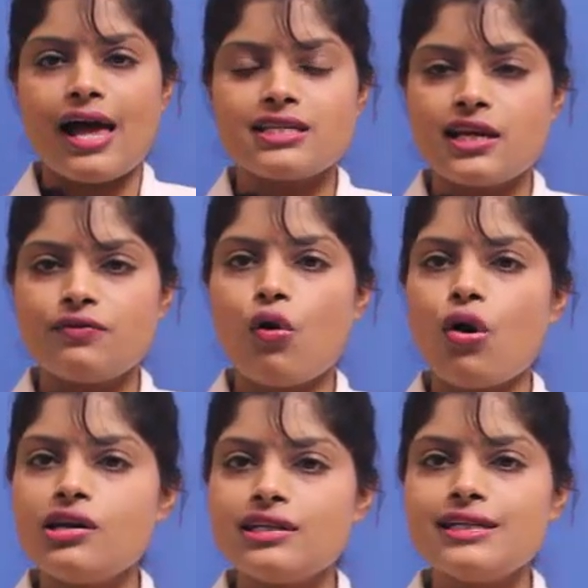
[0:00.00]
as I have
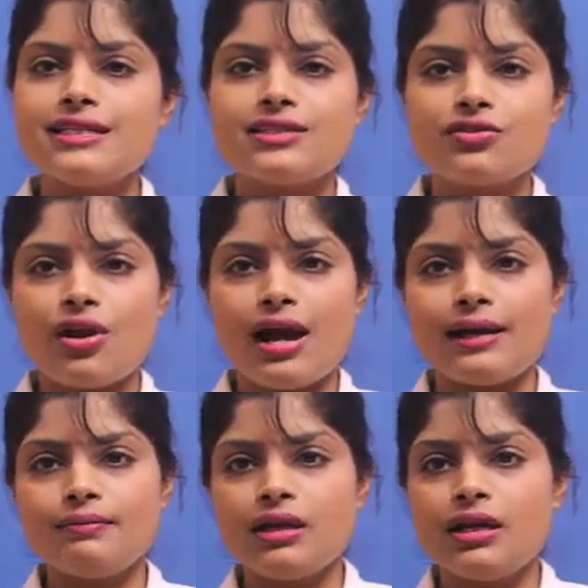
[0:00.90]
already
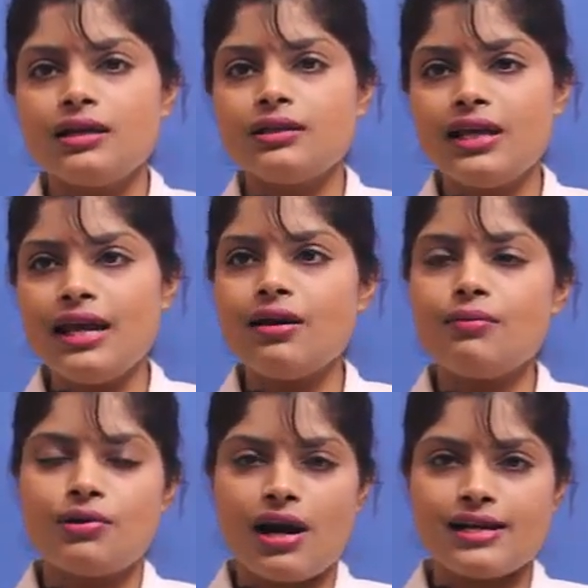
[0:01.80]
described, they
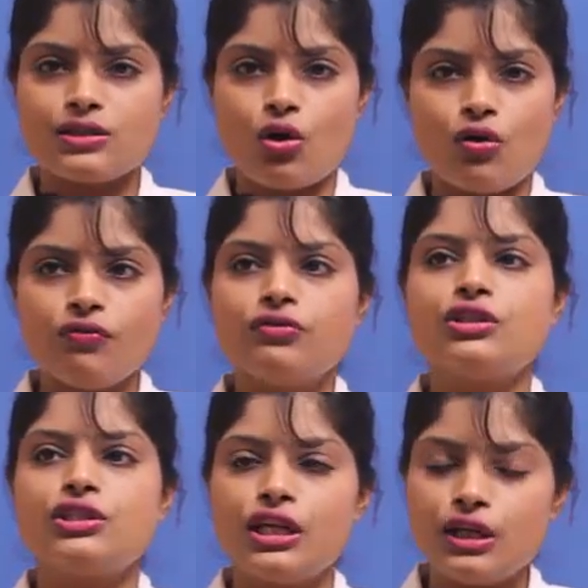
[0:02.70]
comprise of
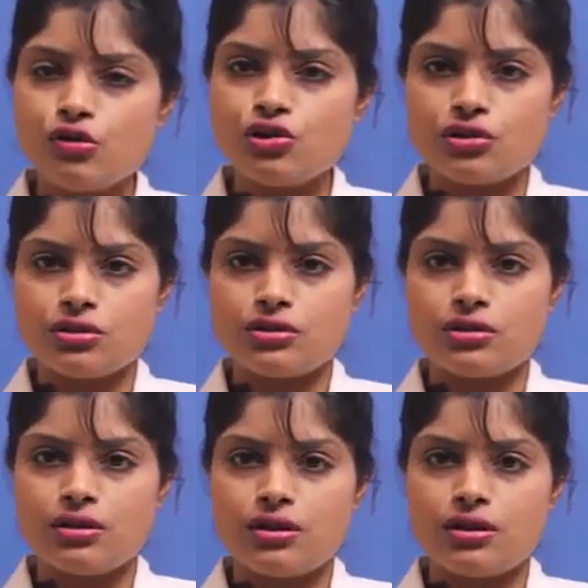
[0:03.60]
the solutions.